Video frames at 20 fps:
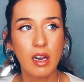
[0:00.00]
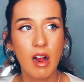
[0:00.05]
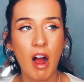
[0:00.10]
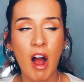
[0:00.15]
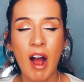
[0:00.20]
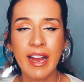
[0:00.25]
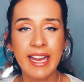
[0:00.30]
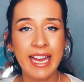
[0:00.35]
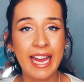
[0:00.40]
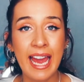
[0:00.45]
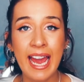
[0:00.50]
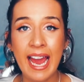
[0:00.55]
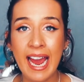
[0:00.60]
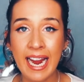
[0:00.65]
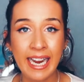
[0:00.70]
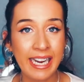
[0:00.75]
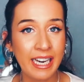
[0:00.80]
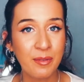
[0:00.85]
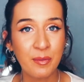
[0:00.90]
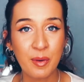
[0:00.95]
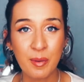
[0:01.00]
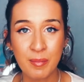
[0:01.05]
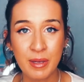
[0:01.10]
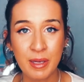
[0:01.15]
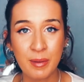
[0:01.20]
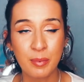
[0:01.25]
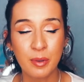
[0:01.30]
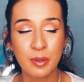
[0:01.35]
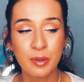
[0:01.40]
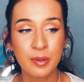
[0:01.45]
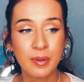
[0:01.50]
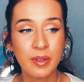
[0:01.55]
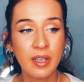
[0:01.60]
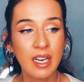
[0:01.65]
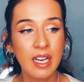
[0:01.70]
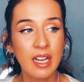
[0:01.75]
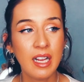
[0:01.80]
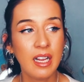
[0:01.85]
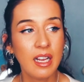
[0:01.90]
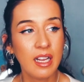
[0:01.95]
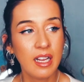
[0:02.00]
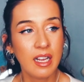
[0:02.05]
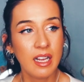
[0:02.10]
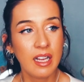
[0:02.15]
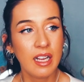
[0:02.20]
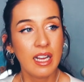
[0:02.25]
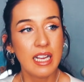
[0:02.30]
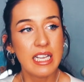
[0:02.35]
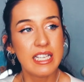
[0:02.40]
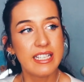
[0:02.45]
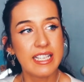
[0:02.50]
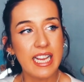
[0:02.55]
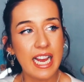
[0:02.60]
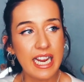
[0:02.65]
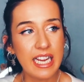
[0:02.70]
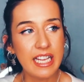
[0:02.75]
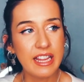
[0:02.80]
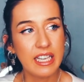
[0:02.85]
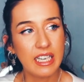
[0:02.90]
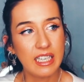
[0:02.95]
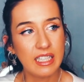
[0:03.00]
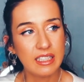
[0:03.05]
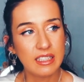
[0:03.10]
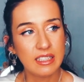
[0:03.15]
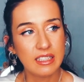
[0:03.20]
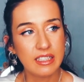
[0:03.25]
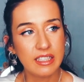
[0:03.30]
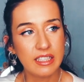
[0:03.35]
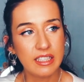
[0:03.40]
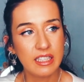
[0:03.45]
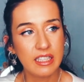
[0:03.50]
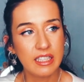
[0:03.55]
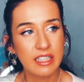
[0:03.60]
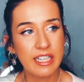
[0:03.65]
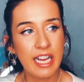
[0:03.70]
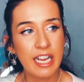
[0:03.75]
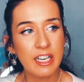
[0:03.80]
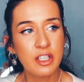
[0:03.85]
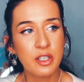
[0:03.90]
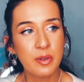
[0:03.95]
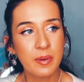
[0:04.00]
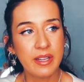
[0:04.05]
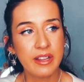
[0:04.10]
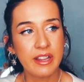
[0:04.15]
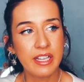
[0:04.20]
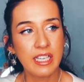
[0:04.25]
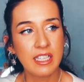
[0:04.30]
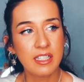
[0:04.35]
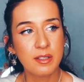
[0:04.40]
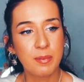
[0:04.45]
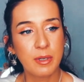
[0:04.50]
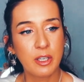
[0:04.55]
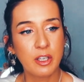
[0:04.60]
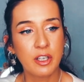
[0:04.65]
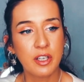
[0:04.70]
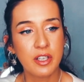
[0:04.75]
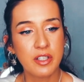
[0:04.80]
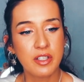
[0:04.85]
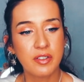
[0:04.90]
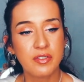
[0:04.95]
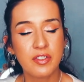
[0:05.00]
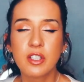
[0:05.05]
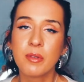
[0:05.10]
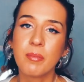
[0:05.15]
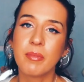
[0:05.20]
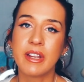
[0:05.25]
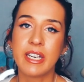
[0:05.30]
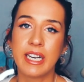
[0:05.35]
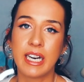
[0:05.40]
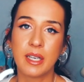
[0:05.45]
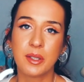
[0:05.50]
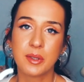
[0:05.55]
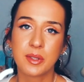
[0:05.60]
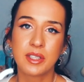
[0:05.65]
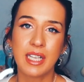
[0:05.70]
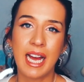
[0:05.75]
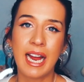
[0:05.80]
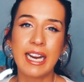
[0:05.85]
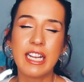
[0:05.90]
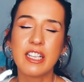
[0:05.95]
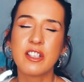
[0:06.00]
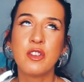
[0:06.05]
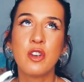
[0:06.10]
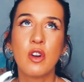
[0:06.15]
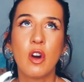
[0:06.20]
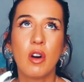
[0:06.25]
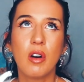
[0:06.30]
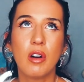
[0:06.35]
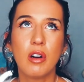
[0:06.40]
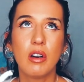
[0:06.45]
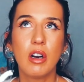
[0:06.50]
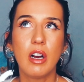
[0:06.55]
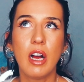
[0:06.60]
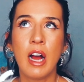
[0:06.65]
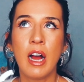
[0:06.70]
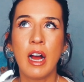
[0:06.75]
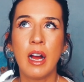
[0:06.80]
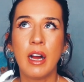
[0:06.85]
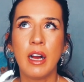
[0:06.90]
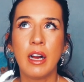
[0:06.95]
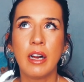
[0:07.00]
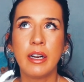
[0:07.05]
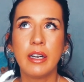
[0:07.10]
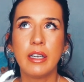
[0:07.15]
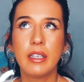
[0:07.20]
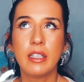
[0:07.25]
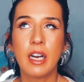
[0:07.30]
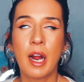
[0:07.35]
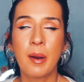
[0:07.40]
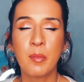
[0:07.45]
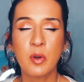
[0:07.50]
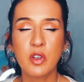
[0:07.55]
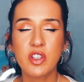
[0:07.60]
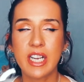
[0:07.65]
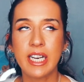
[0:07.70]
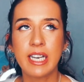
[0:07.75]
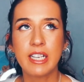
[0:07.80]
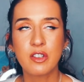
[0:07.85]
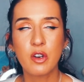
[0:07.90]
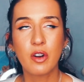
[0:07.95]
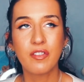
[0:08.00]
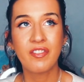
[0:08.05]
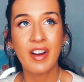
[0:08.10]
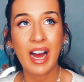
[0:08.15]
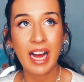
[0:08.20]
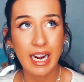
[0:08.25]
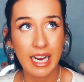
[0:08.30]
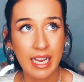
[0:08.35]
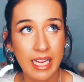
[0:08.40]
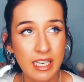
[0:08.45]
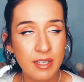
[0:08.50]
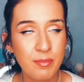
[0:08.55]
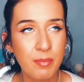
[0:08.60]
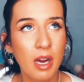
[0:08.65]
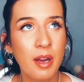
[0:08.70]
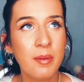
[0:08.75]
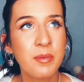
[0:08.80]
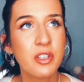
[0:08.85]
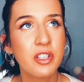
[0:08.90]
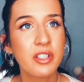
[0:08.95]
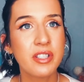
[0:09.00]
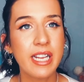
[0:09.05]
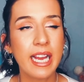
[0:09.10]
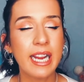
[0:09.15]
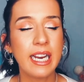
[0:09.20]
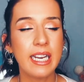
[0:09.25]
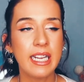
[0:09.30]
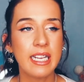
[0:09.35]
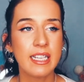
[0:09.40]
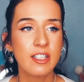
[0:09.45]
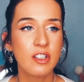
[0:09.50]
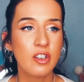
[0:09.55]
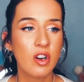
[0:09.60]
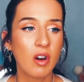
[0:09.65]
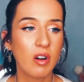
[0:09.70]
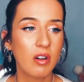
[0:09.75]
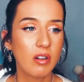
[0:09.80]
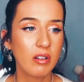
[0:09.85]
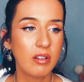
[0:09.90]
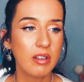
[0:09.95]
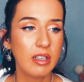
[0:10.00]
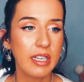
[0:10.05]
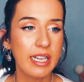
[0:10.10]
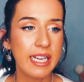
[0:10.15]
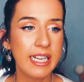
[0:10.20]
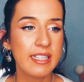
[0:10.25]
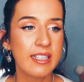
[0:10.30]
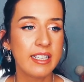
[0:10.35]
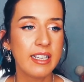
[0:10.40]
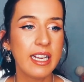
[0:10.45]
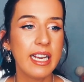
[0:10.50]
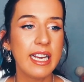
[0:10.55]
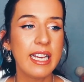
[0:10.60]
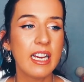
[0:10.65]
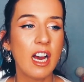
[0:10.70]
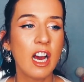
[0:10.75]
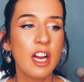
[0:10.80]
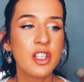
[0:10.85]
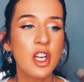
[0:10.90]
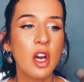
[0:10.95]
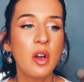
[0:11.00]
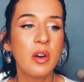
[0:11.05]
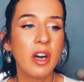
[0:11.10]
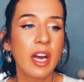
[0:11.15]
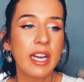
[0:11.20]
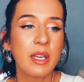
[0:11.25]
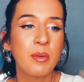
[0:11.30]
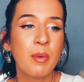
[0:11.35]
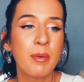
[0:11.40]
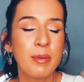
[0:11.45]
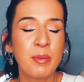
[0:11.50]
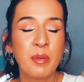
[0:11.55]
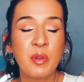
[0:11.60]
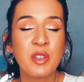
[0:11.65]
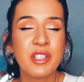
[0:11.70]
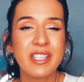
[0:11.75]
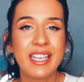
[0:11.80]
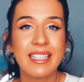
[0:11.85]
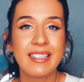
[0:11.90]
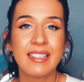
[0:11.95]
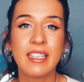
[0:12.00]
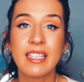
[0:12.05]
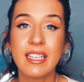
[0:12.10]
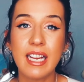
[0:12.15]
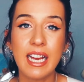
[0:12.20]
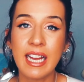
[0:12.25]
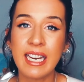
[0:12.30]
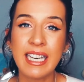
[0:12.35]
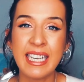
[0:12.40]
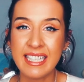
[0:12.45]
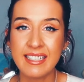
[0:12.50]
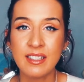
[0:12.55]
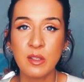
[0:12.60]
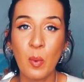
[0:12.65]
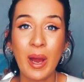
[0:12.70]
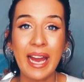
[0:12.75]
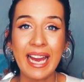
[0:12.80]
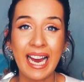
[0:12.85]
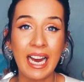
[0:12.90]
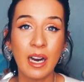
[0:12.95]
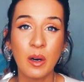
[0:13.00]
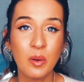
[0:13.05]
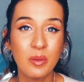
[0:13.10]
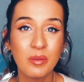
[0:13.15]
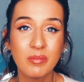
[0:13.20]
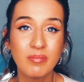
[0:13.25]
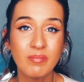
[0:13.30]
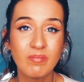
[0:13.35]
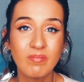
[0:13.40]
I hate when people say that they're doing things because of something else, and it's not, I'm not saying it's not valid, but I'm just saying I don't like it when people use it as an easy way out.